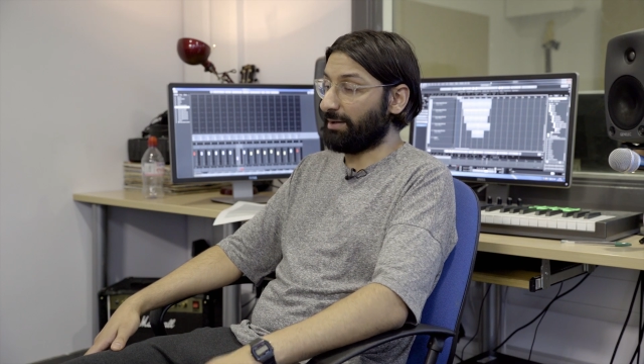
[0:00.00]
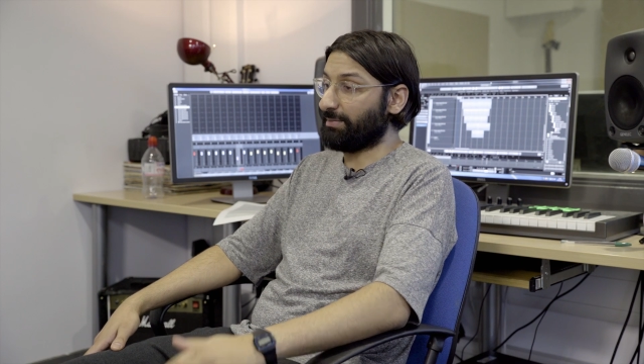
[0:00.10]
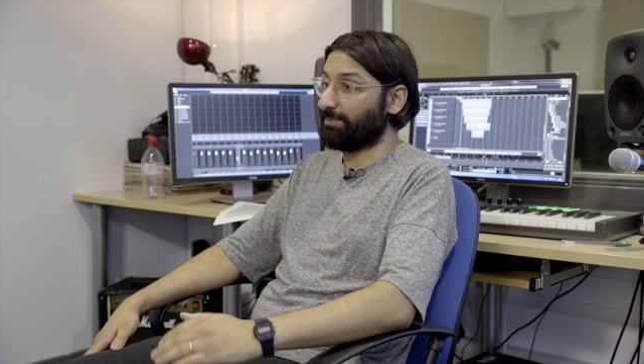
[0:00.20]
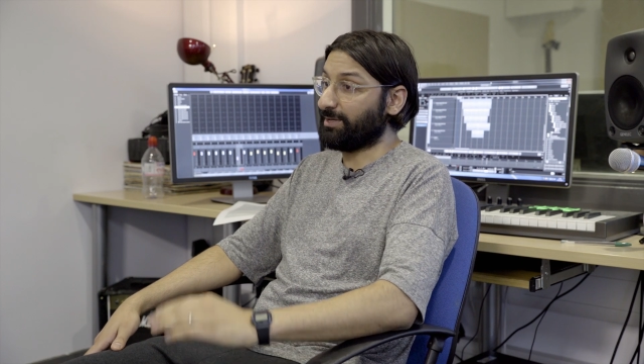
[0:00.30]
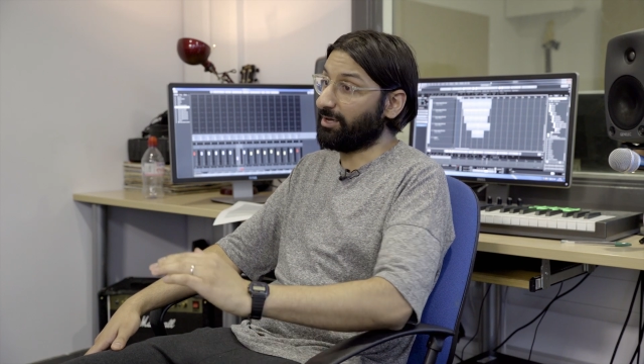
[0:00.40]

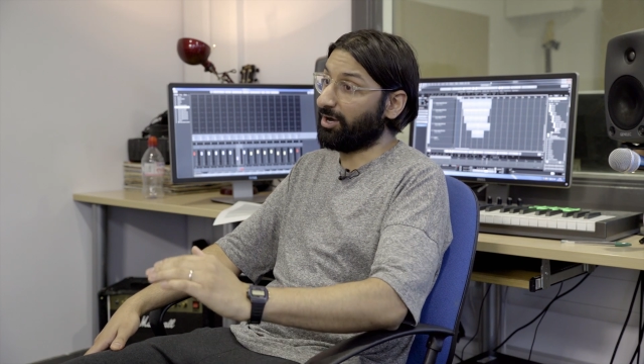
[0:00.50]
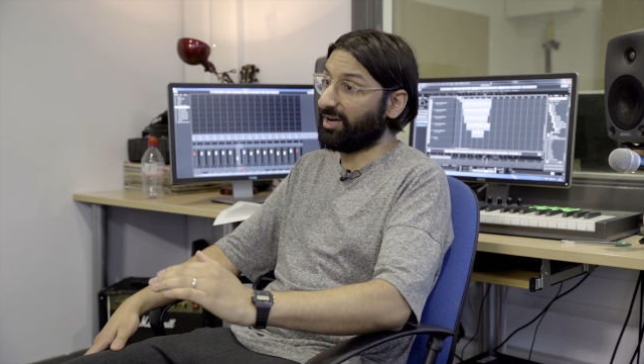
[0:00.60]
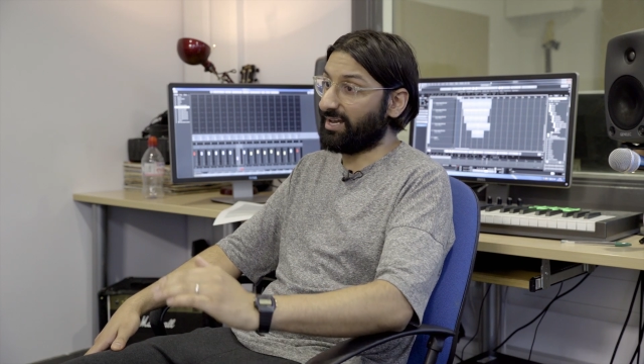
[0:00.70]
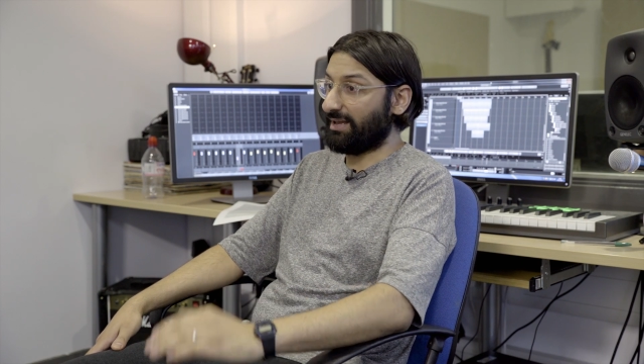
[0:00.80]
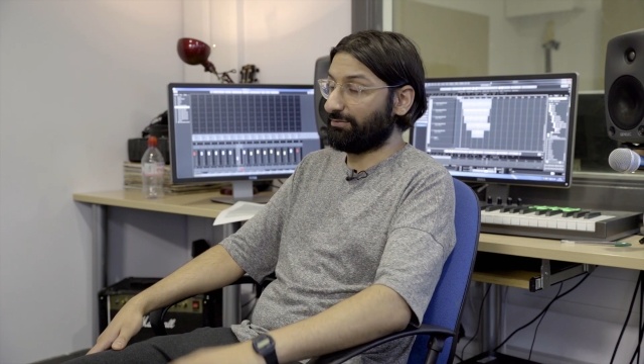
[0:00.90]
maybe a
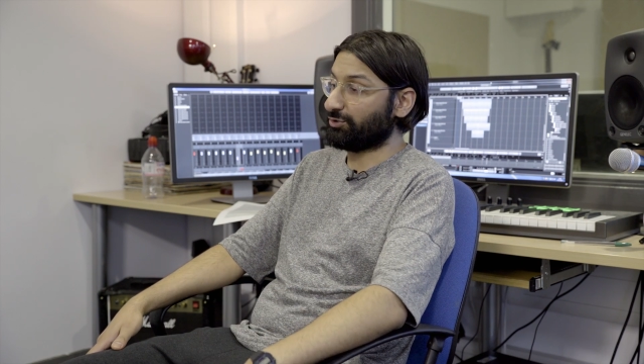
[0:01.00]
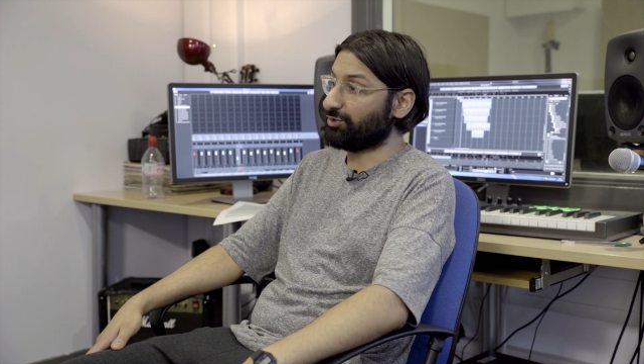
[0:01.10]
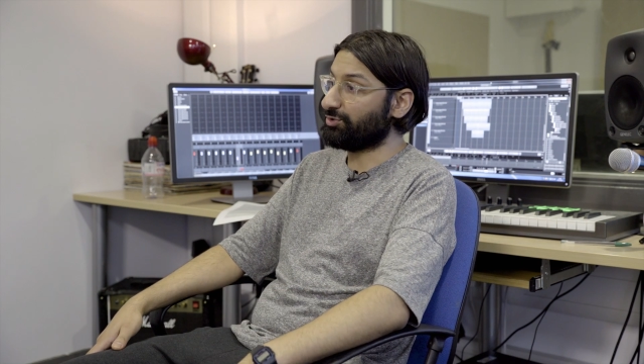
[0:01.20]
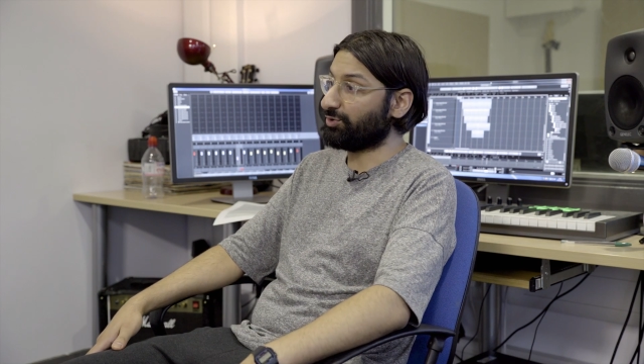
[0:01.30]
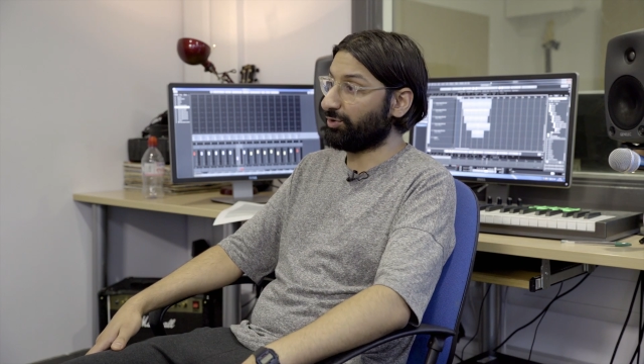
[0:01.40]
higher level
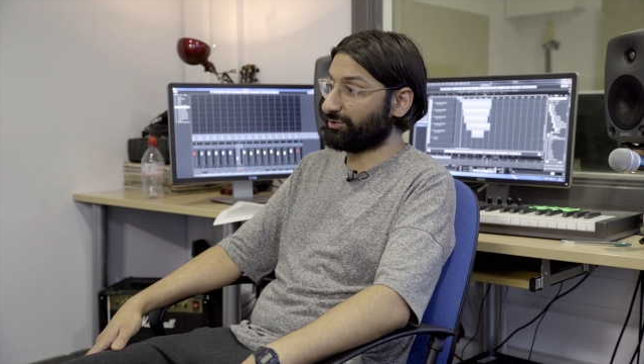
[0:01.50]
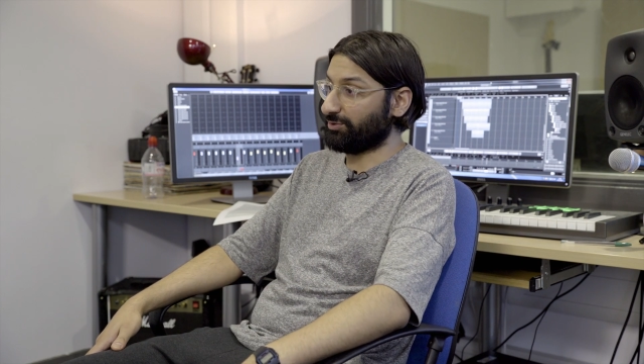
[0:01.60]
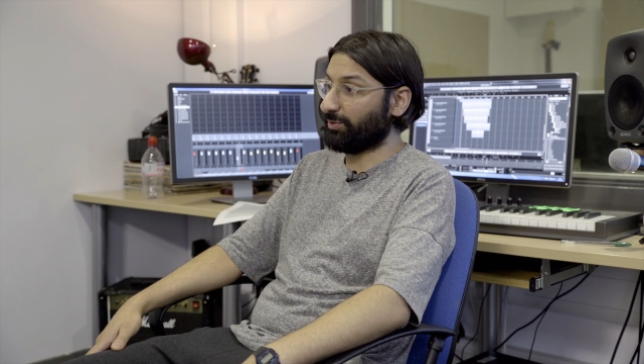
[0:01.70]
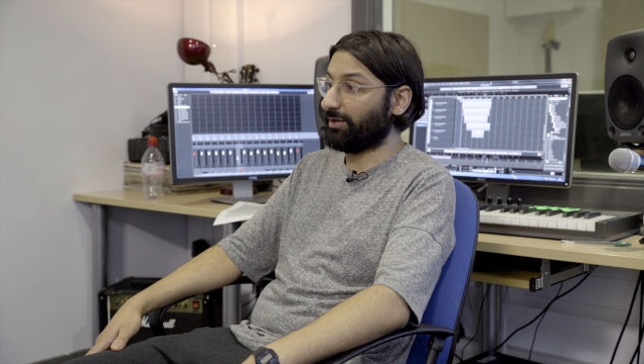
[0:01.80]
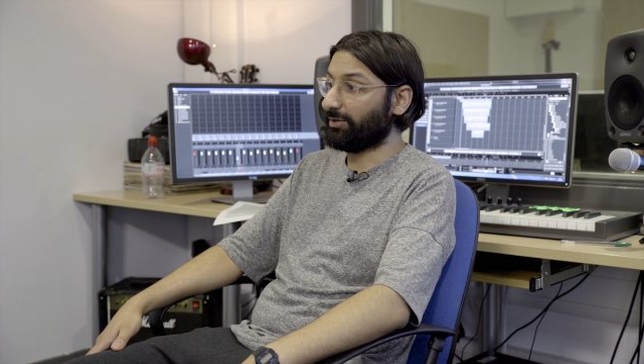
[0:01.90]
2 course
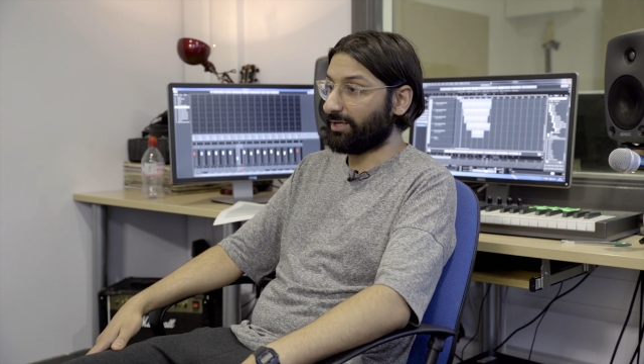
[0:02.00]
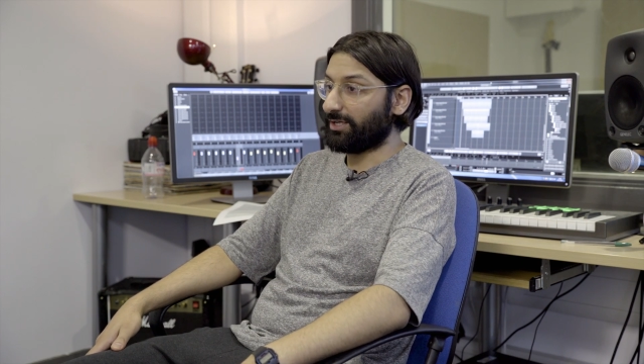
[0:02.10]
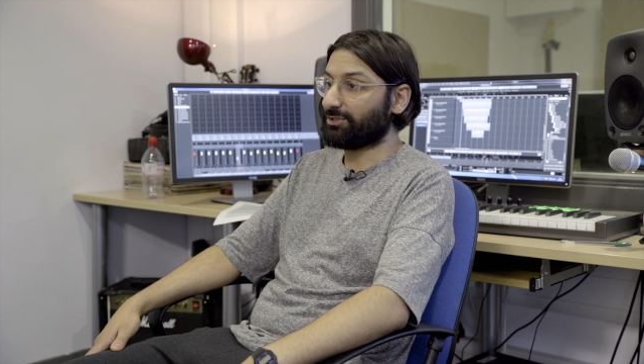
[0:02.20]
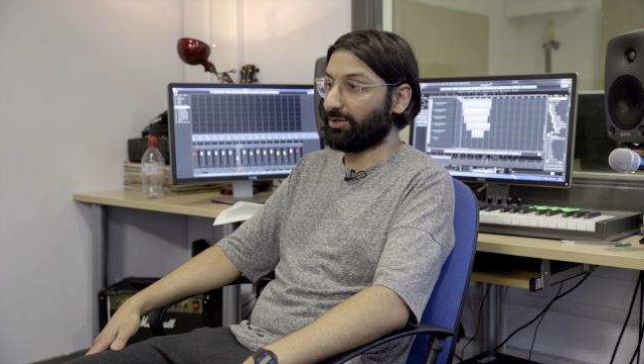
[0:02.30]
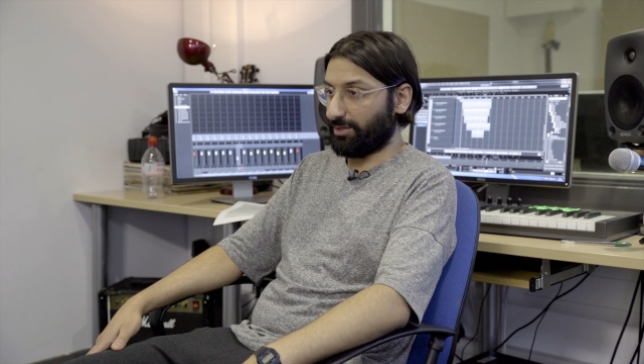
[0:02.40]
as well.
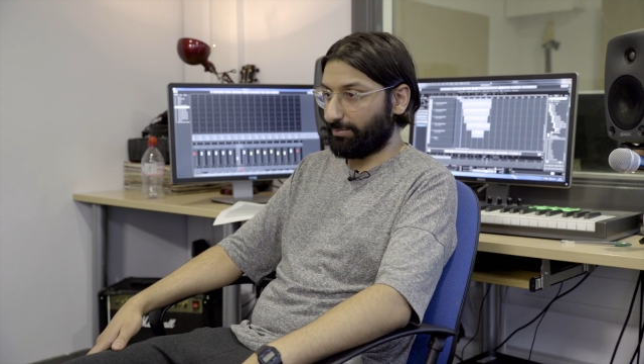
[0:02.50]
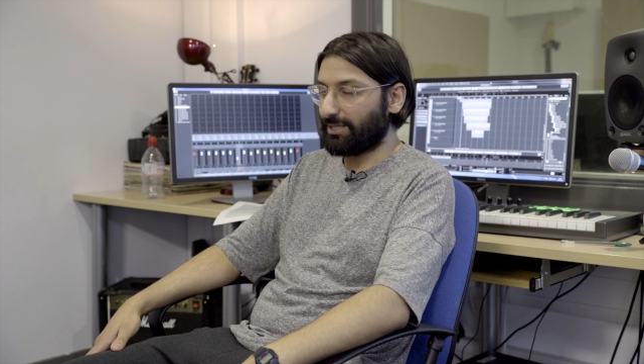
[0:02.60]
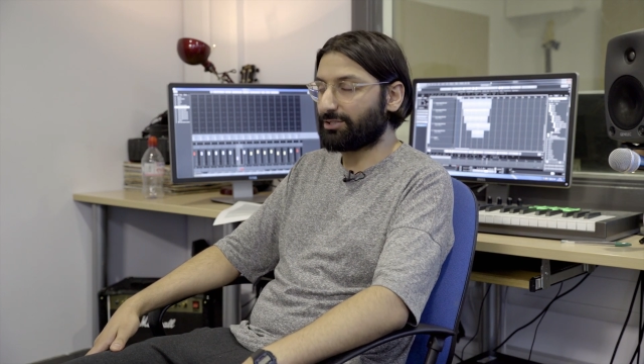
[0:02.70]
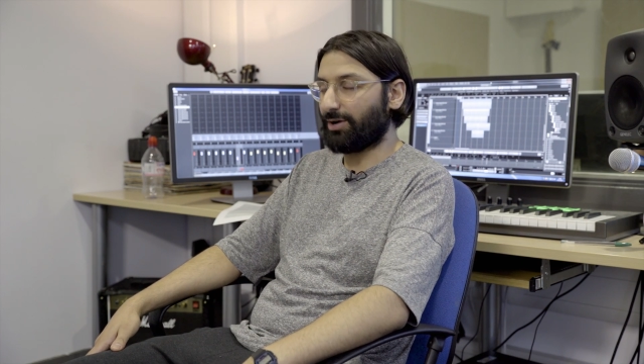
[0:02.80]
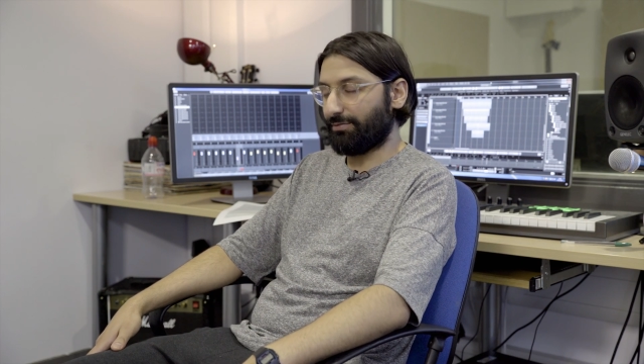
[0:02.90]
So I mean,
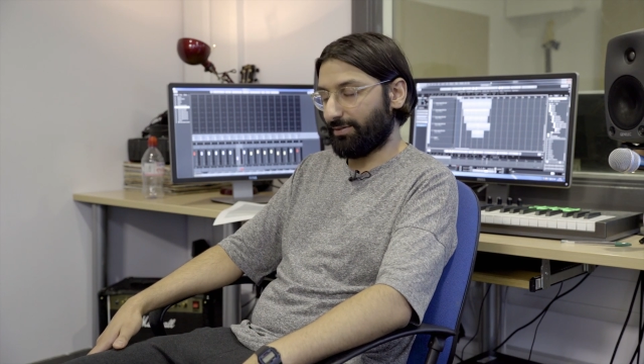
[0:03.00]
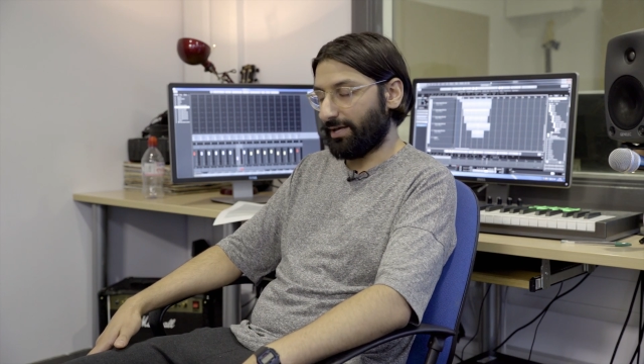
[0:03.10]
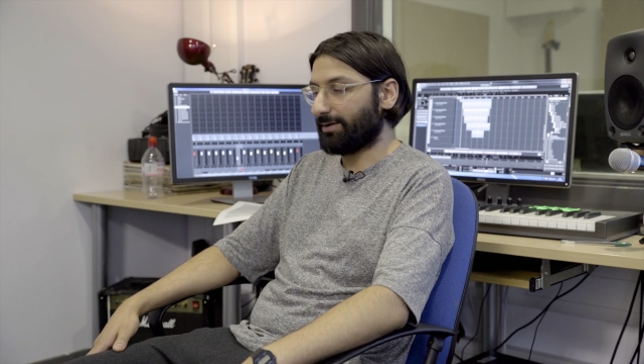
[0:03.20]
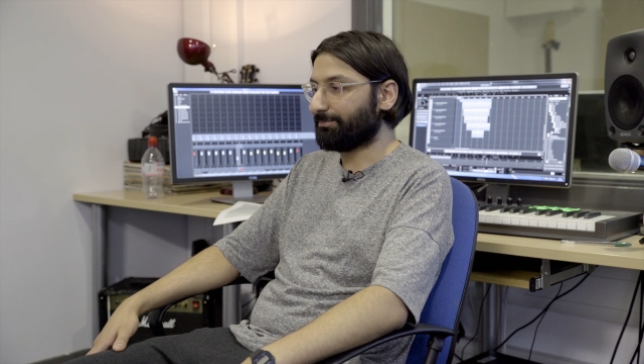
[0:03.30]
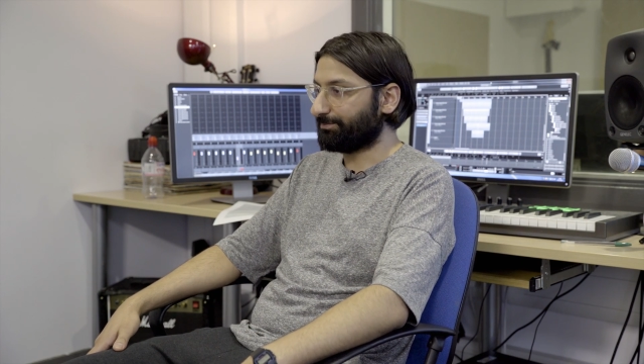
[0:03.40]
it's great for
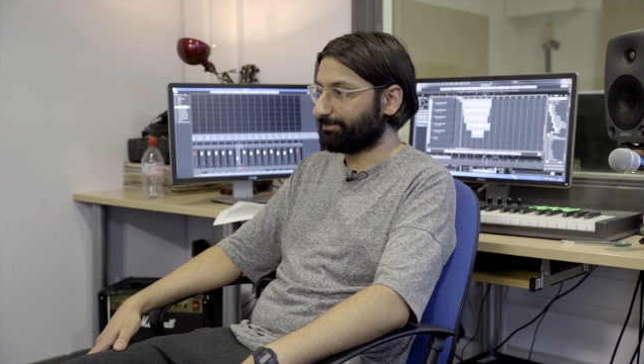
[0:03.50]
that.